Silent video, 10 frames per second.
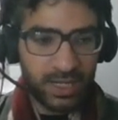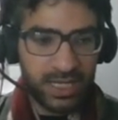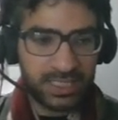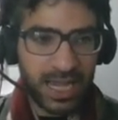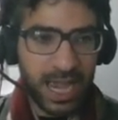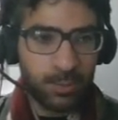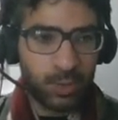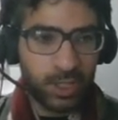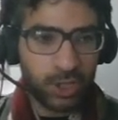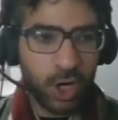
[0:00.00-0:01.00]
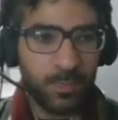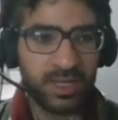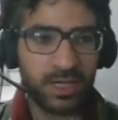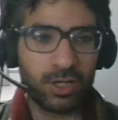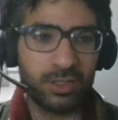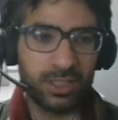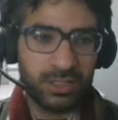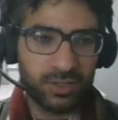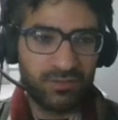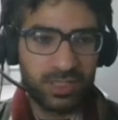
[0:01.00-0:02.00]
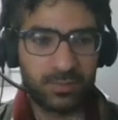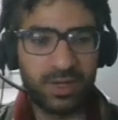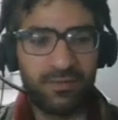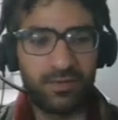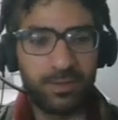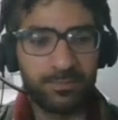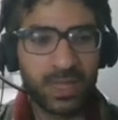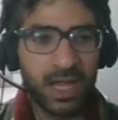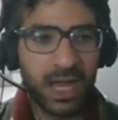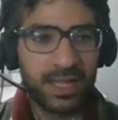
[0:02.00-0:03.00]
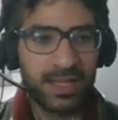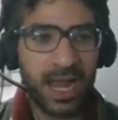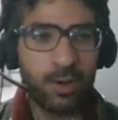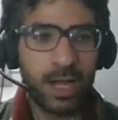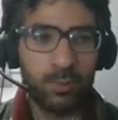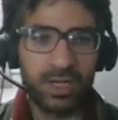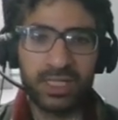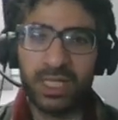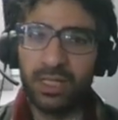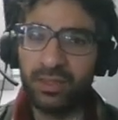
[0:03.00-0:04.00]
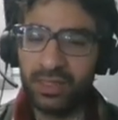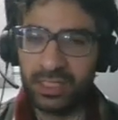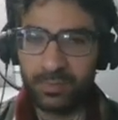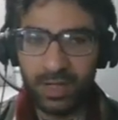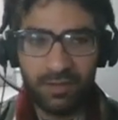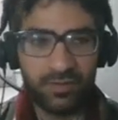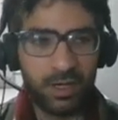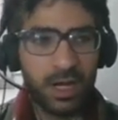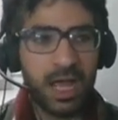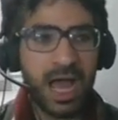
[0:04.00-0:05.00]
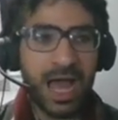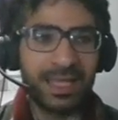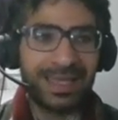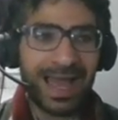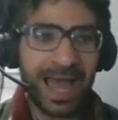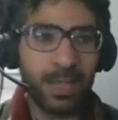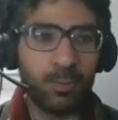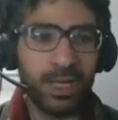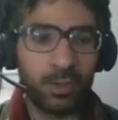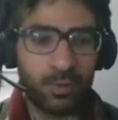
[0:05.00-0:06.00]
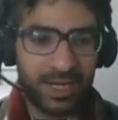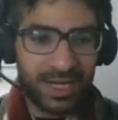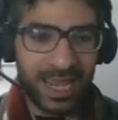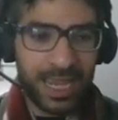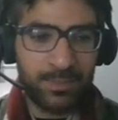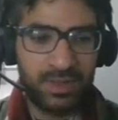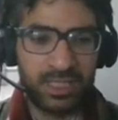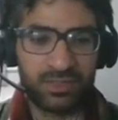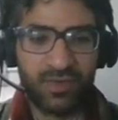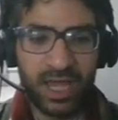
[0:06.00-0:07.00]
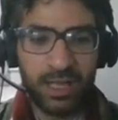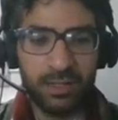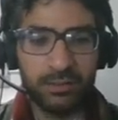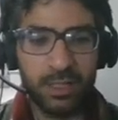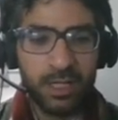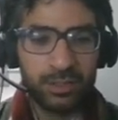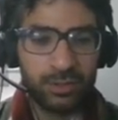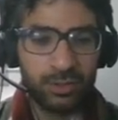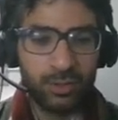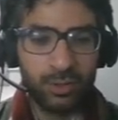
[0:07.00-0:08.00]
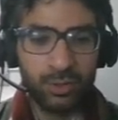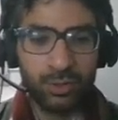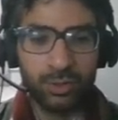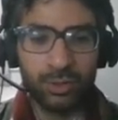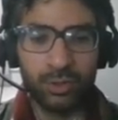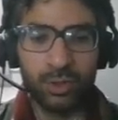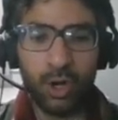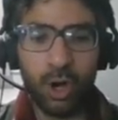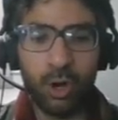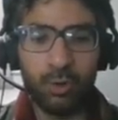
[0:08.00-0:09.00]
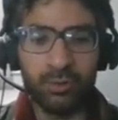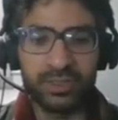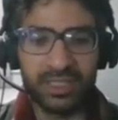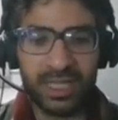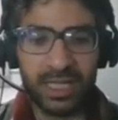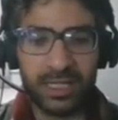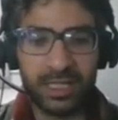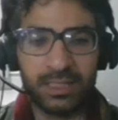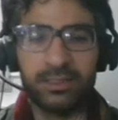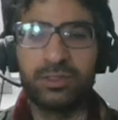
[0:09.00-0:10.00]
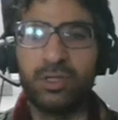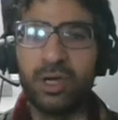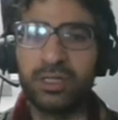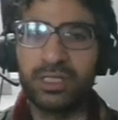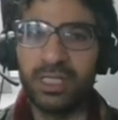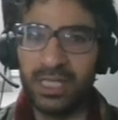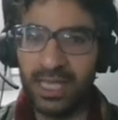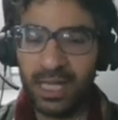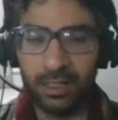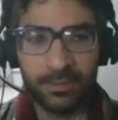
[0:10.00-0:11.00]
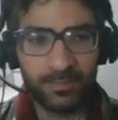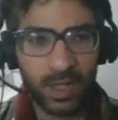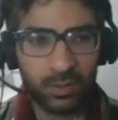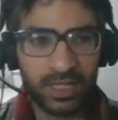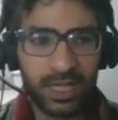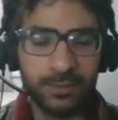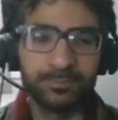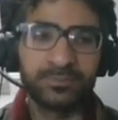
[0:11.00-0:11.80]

is I will copy the contents of this buffer. And now I will kill this buffer and I will rename this file to old init.el. Okay?